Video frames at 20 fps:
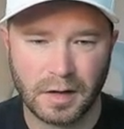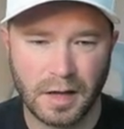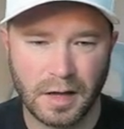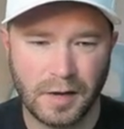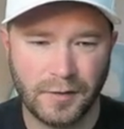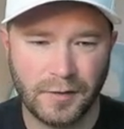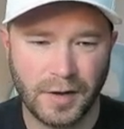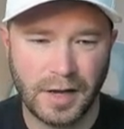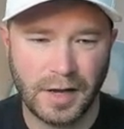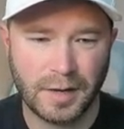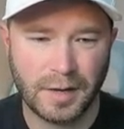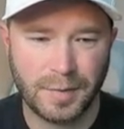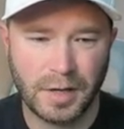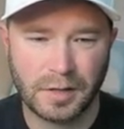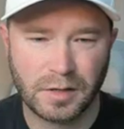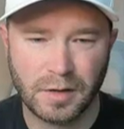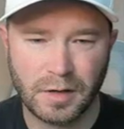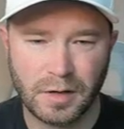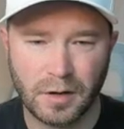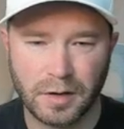And if I end up
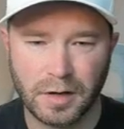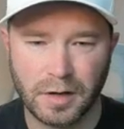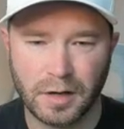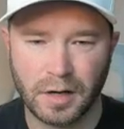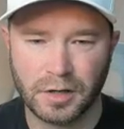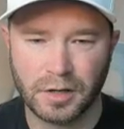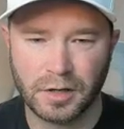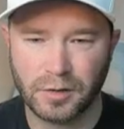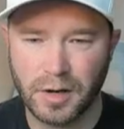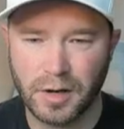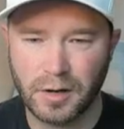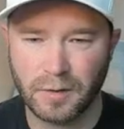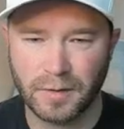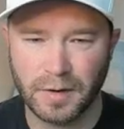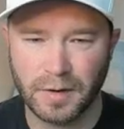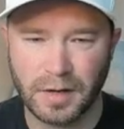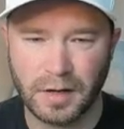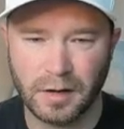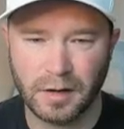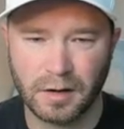entering on a trade
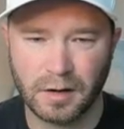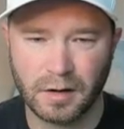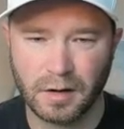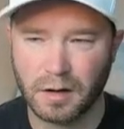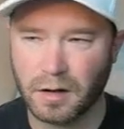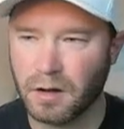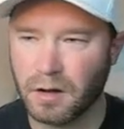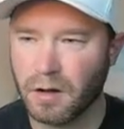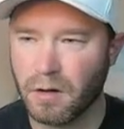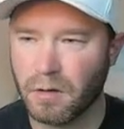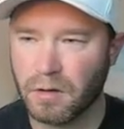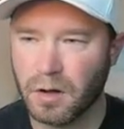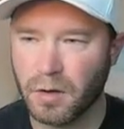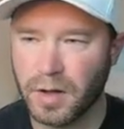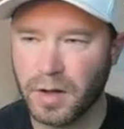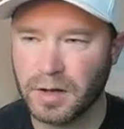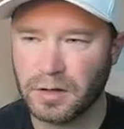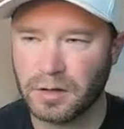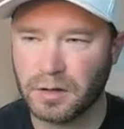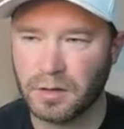over here, I'll
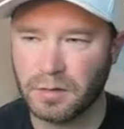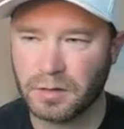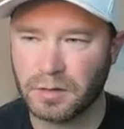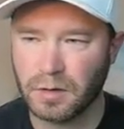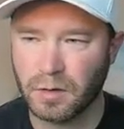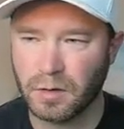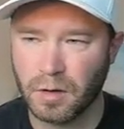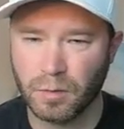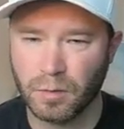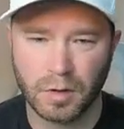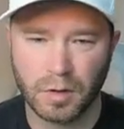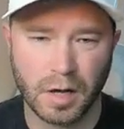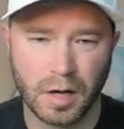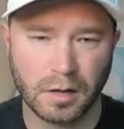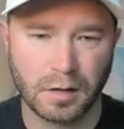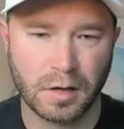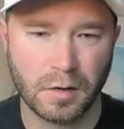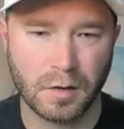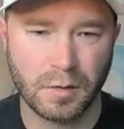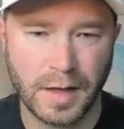go ahead and do so, and we'll
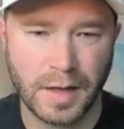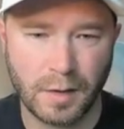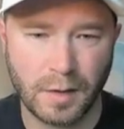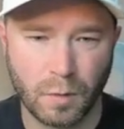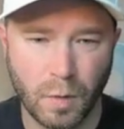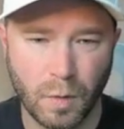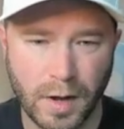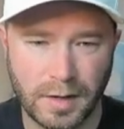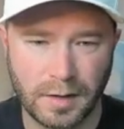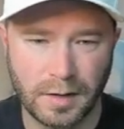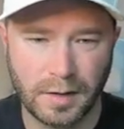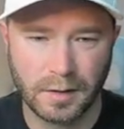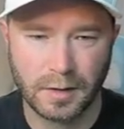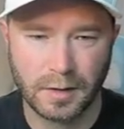color code that white.